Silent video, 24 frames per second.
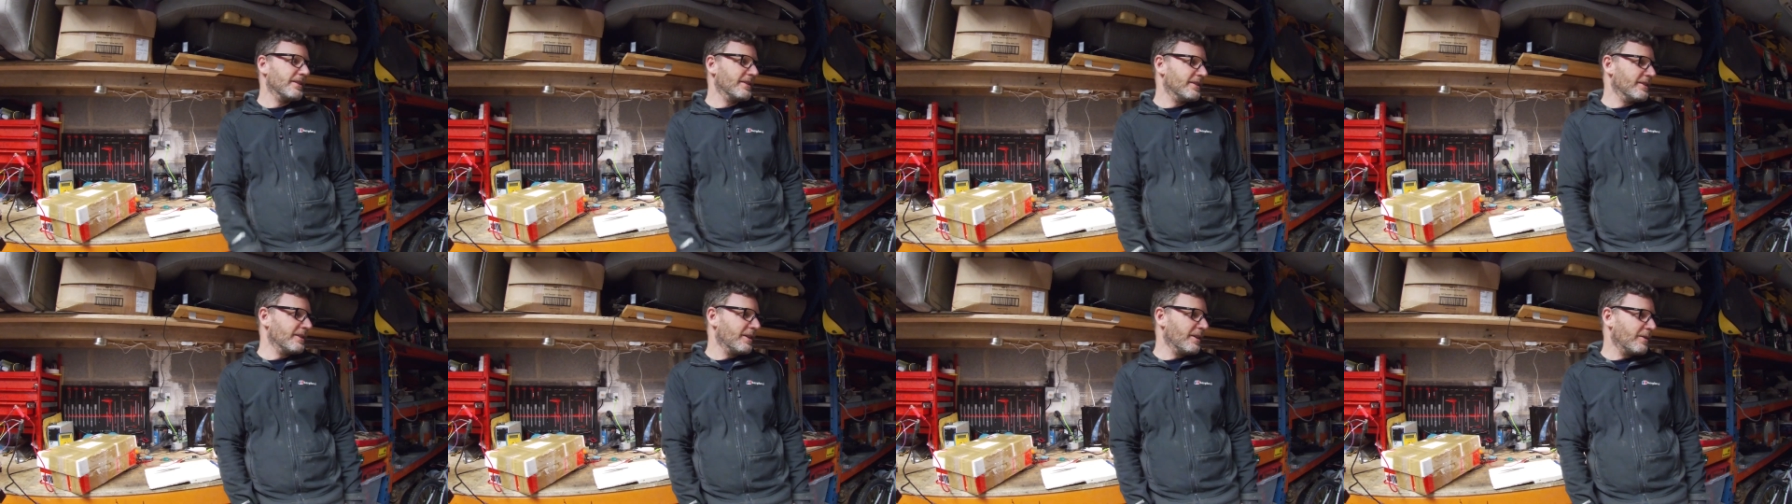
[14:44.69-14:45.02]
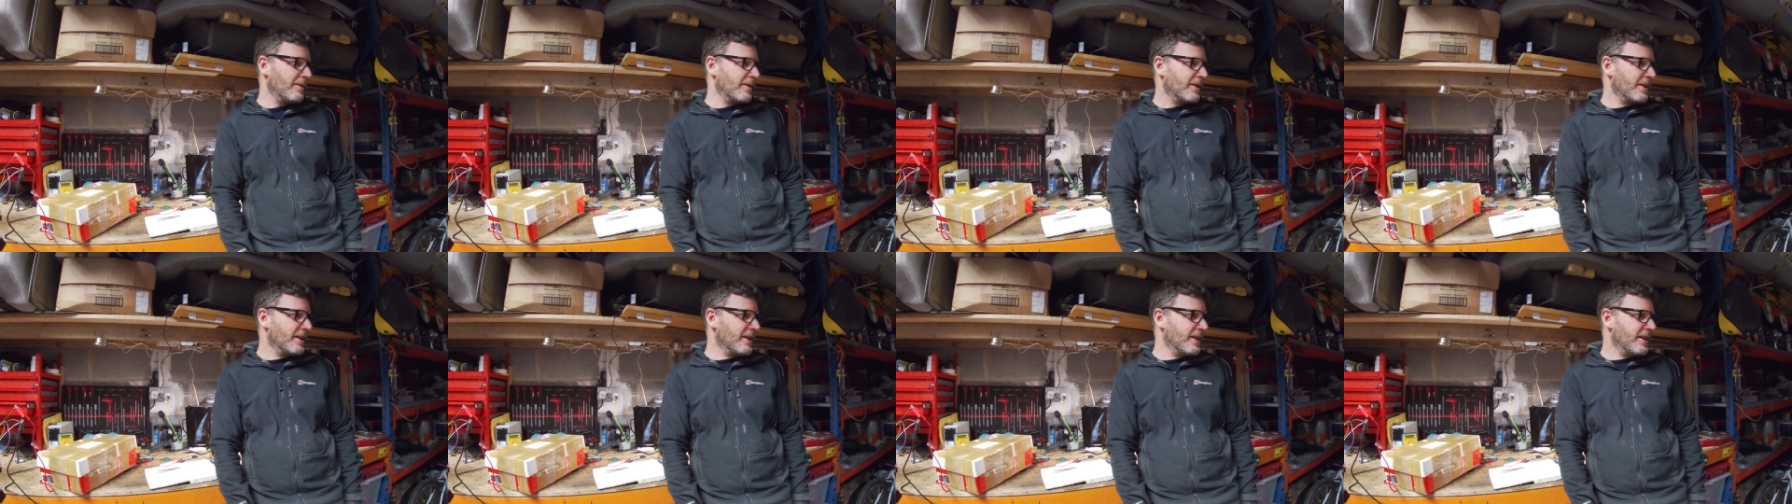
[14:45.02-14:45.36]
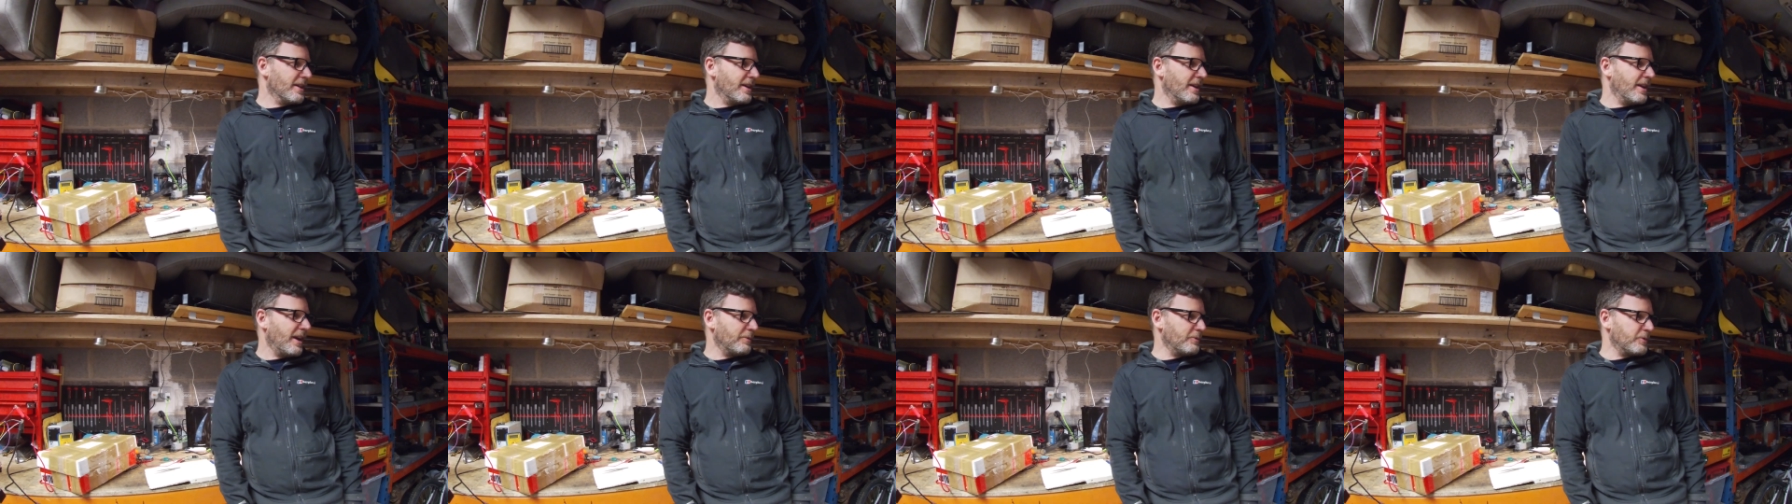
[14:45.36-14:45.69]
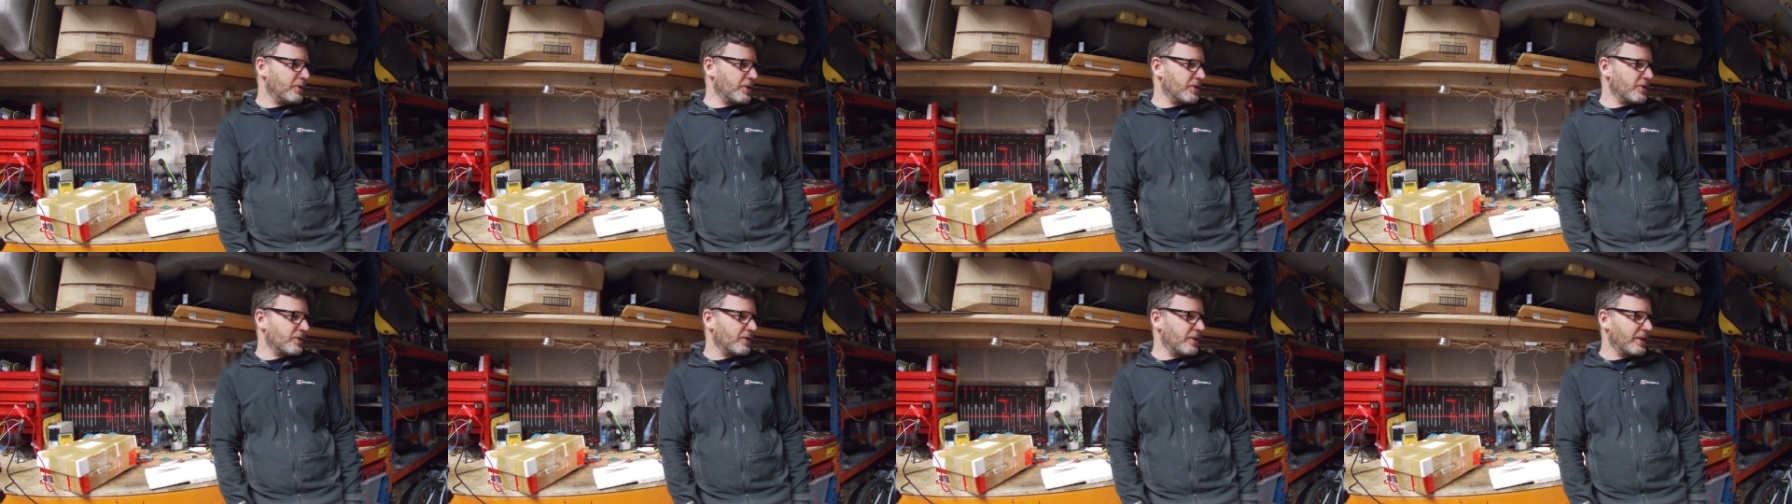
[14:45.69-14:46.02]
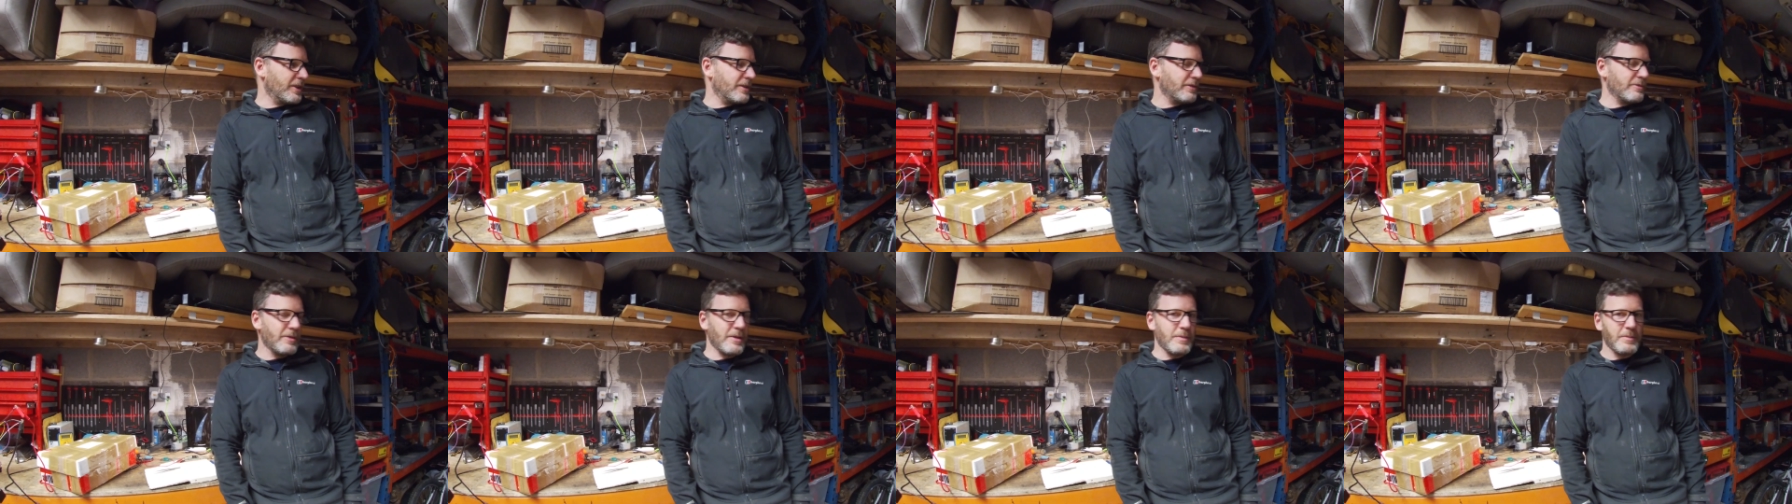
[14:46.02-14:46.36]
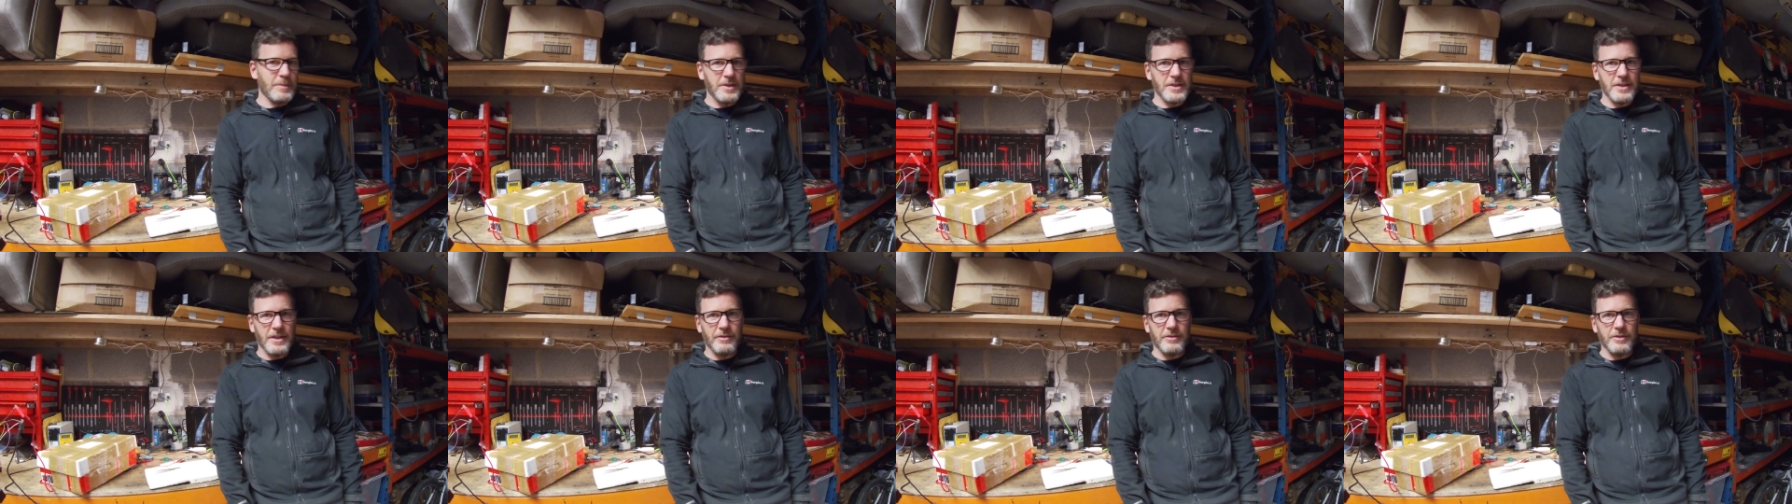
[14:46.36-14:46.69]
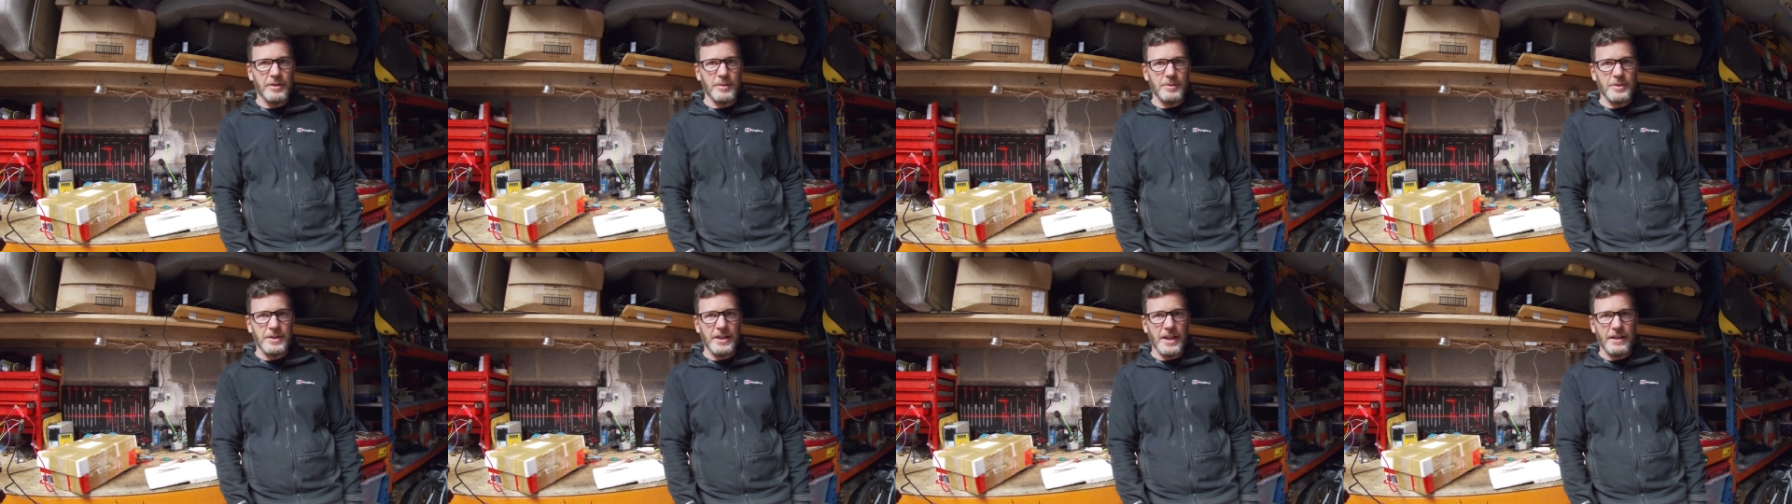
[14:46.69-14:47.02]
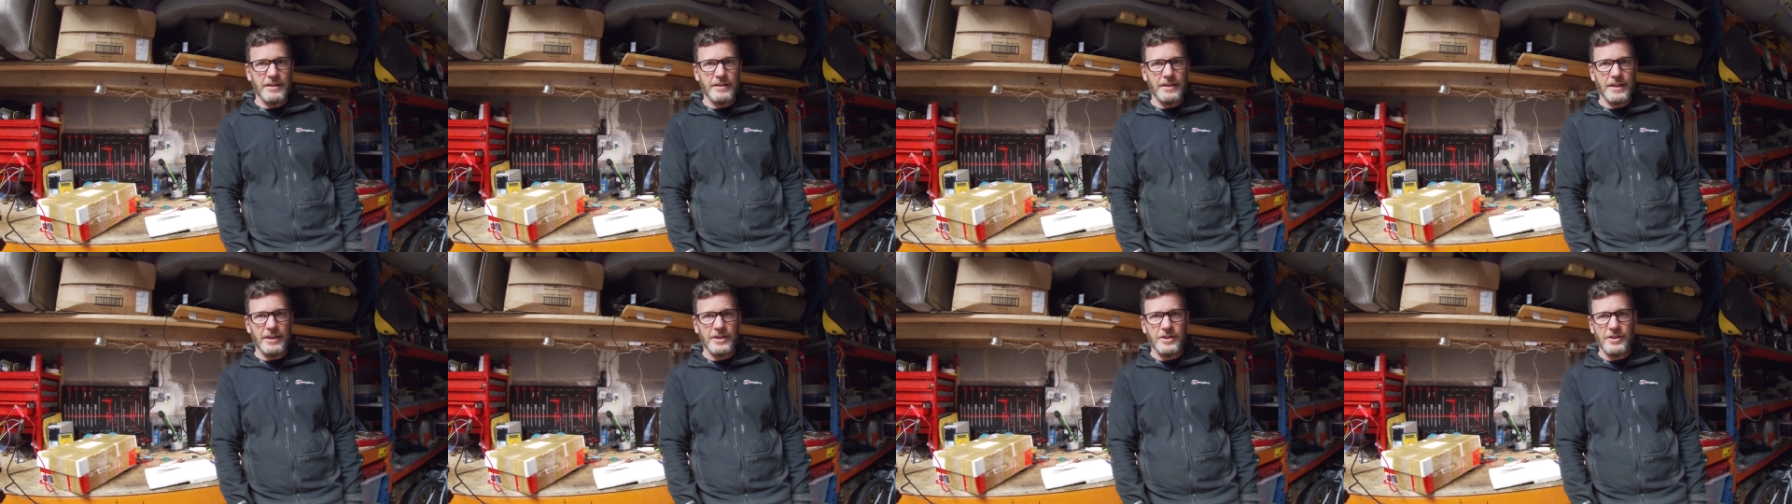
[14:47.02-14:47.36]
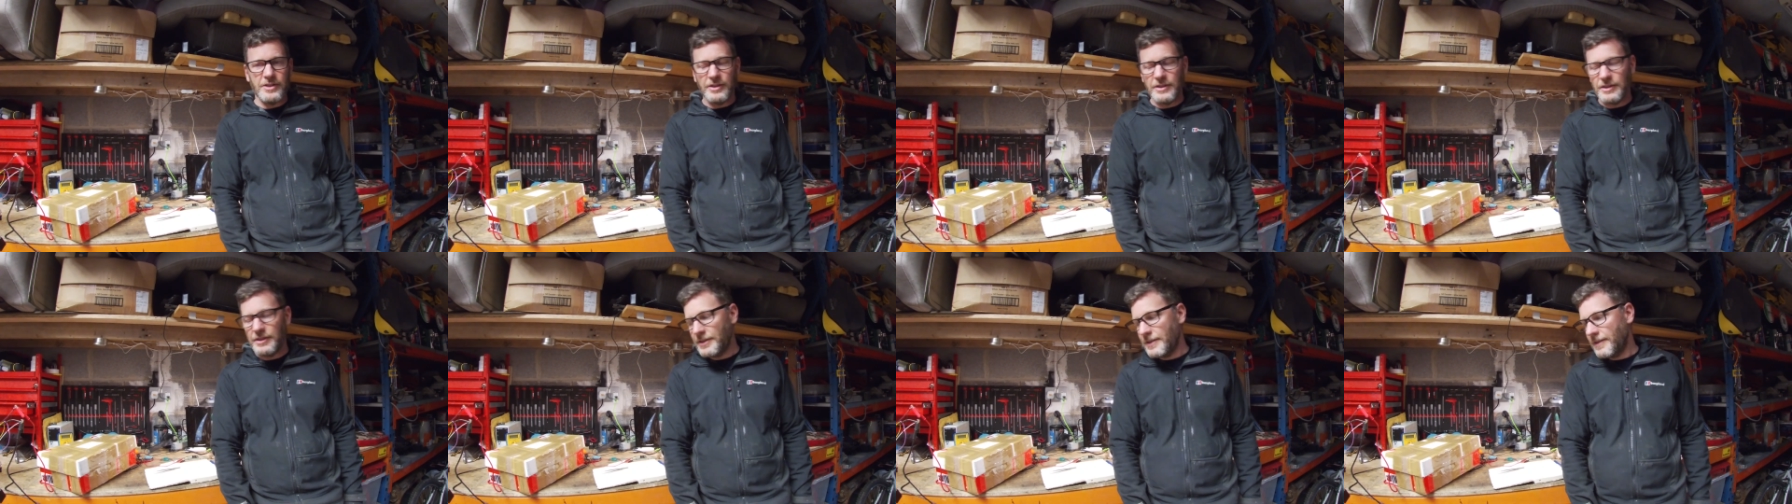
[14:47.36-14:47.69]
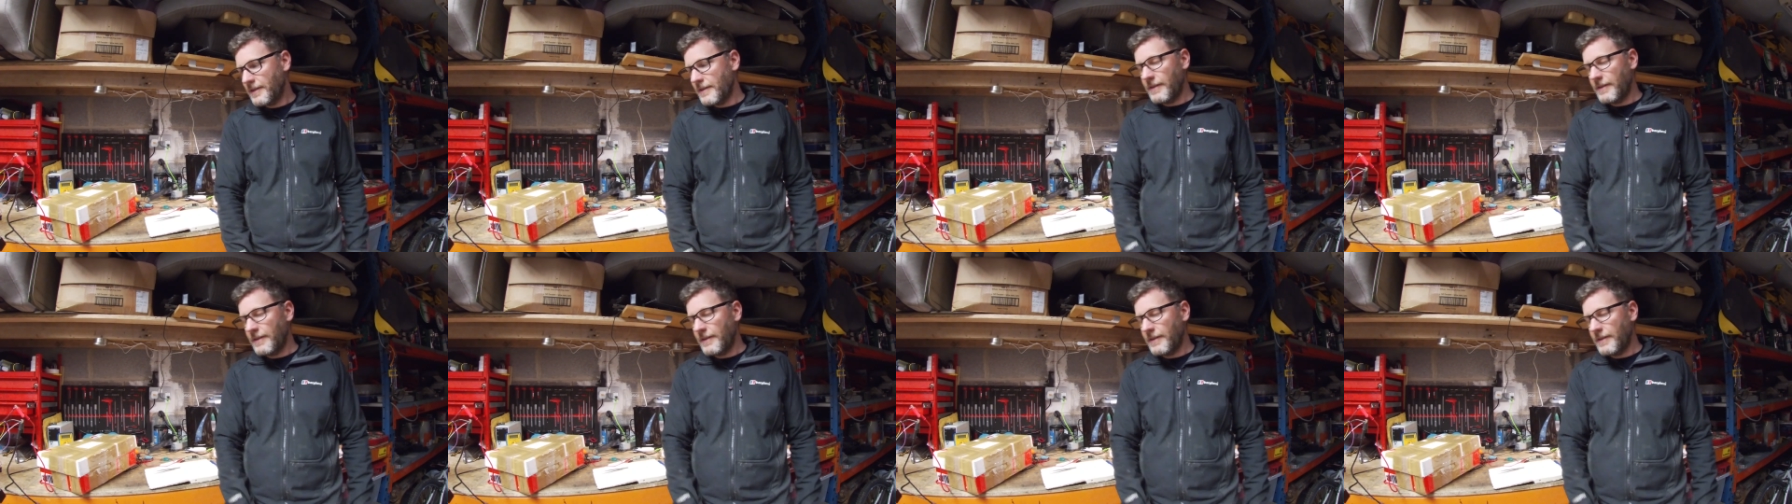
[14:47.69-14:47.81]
So I'm just trying to rev myself up to getting that done.